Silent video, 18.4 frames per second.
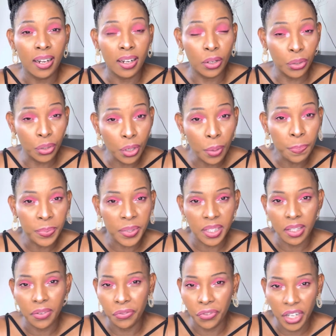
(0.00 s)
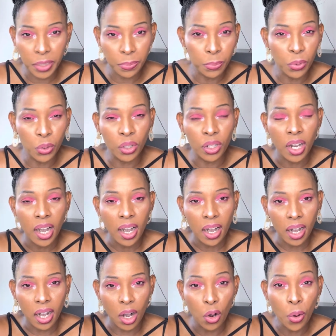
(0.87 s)
groups, Facebook,
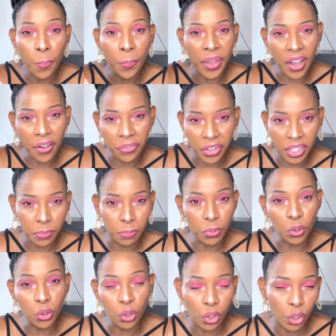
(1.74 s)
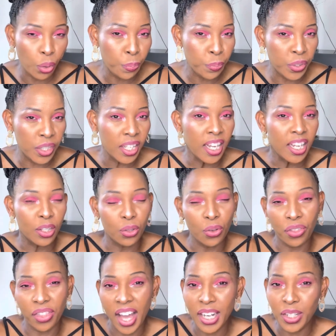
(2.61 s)
au pair Facebook groups,
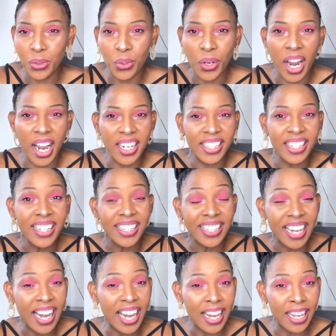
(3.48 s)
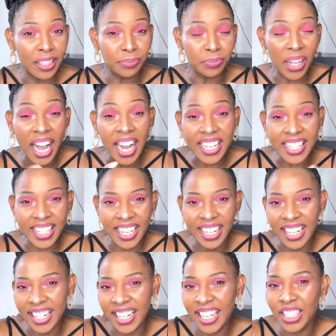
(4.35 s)
so that you can
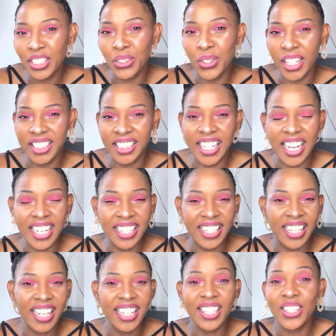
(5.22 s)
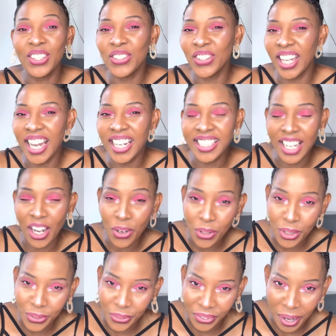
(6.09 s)
accelerate your chances to get a
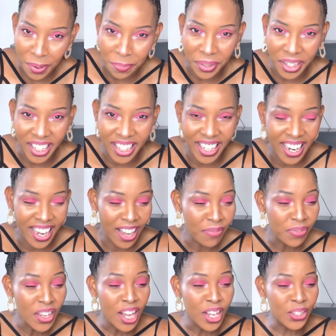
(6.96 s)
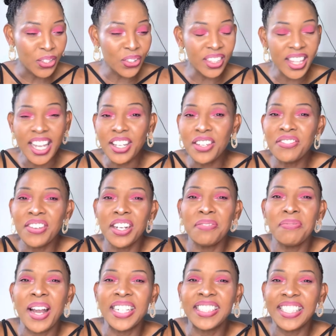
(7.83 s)
host family, yeah? So thank you very
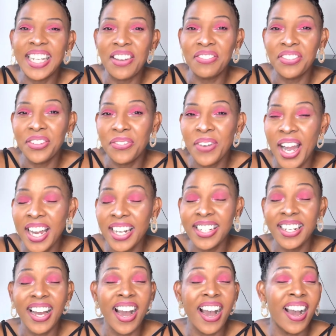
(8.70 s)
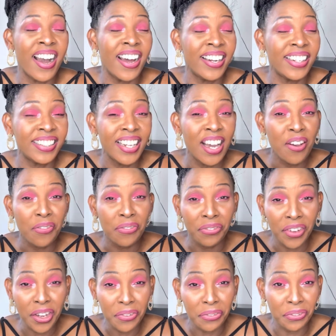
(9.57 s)
much, everyone, and
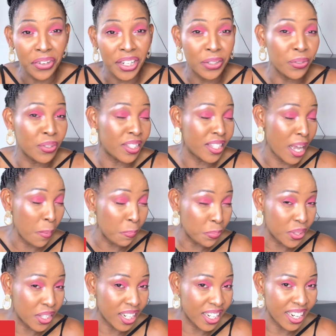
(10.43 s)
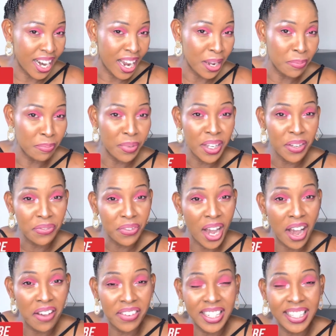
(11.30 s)
feel free to subscribe. If you
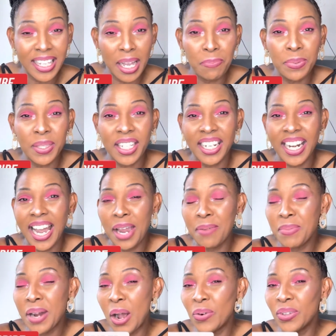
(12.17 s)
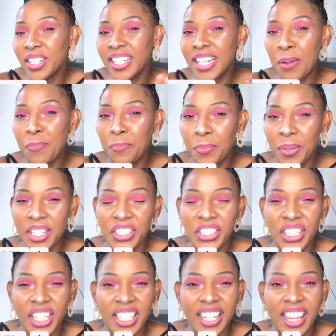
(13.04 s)
haven't subscribed, I would really
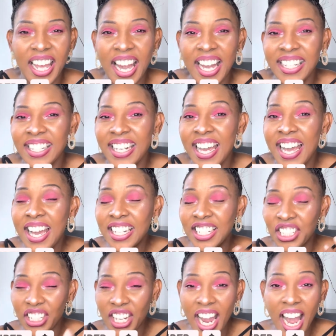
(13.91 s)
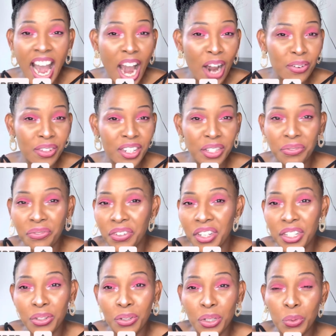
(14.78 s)
appreciate that. Share out these
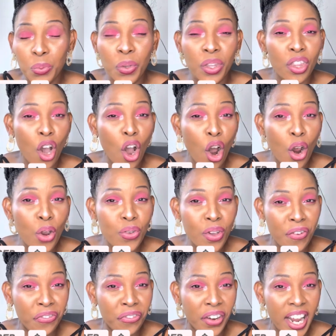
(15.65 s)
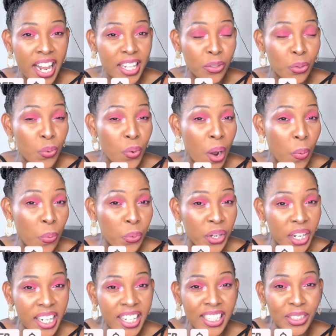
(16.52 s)
videos with all your friends who are
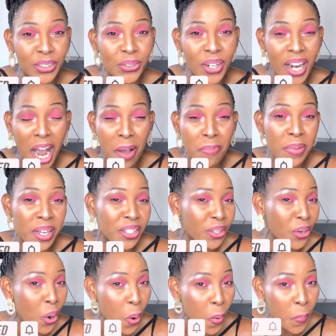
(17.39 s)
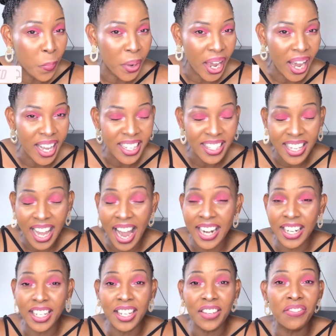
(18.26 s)
willing to come as au pairs,
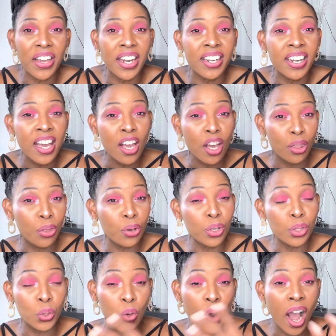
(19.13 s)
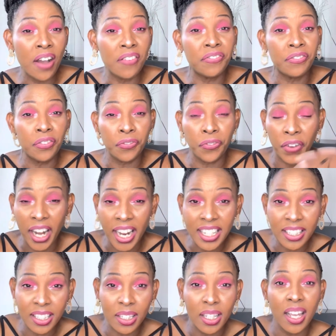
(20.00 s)
and even those who have
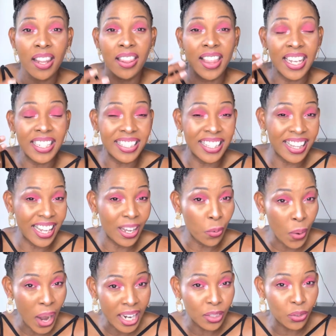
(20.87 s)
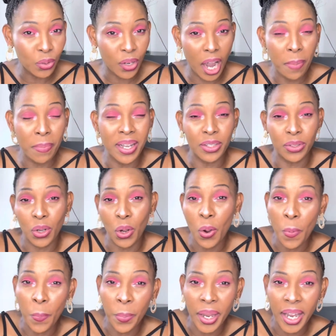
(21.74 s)
friends that they want to come as
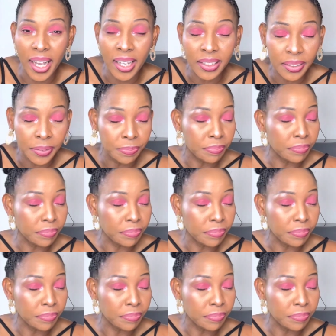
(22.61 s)
au pairs.